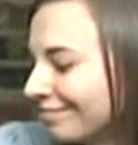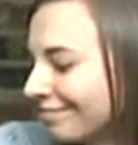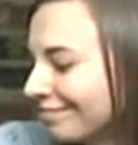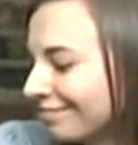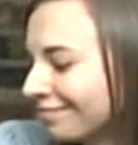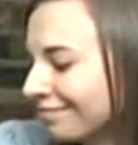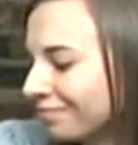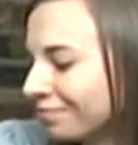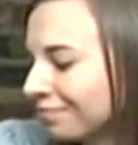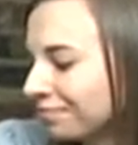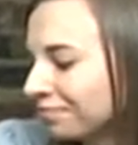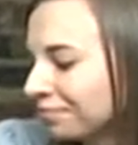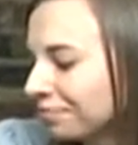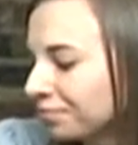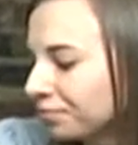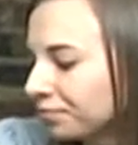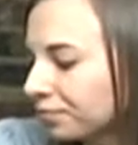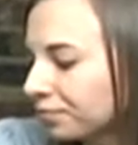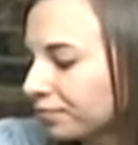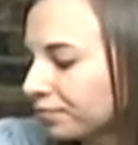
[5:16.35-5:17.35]

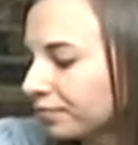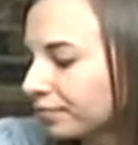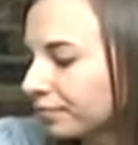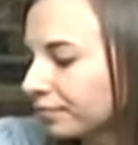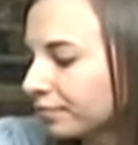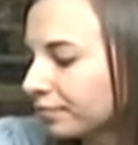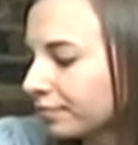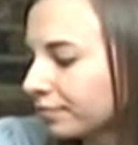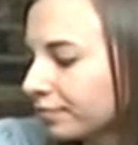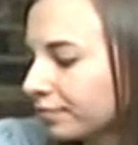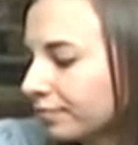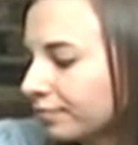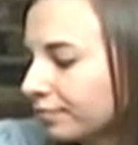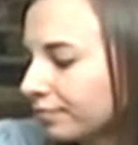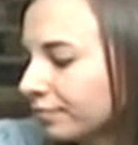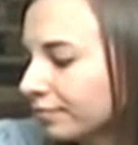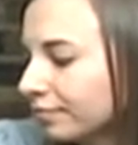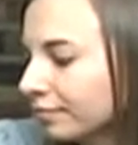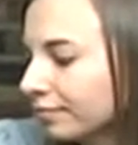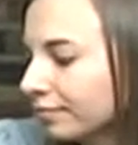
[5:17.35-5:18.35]

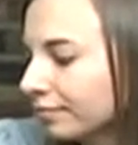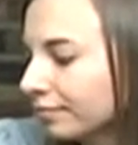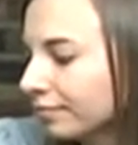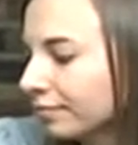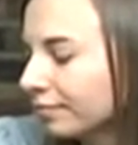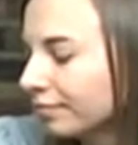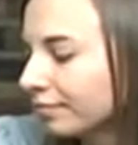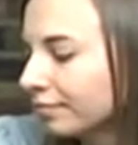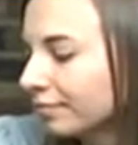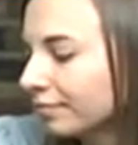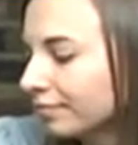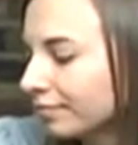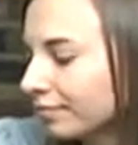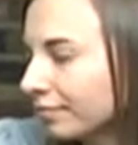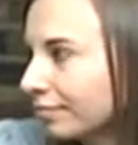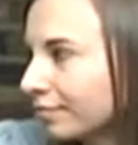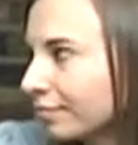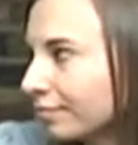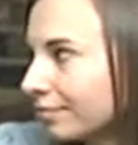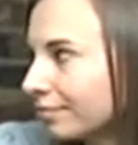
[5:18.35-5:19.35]

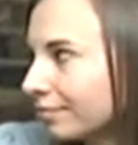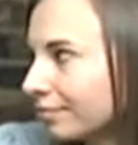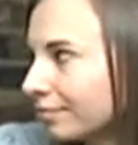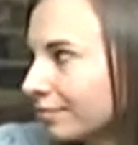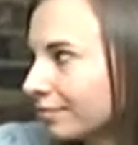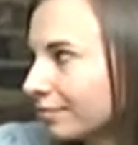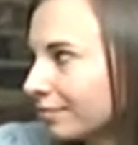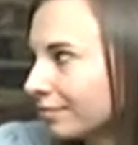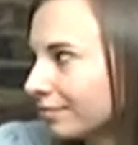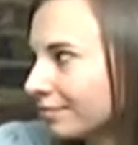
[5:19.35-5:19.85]
No words are spoken by the person on screen.